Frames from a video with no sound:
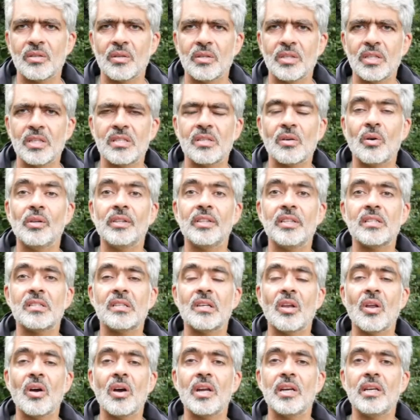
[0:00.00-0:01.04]
So this all this
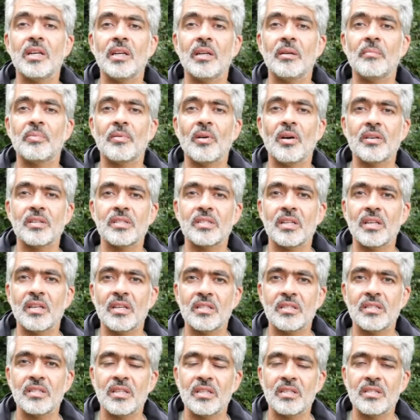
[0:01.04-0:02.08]
learning
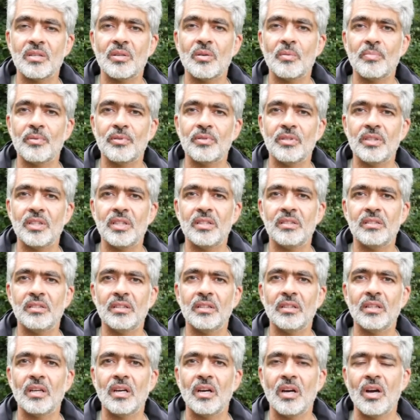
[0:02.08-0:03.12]
process is an
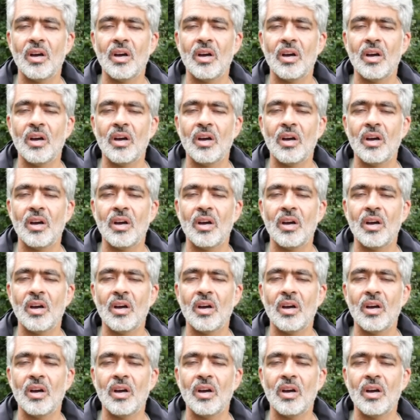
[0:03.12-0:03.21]
opportunity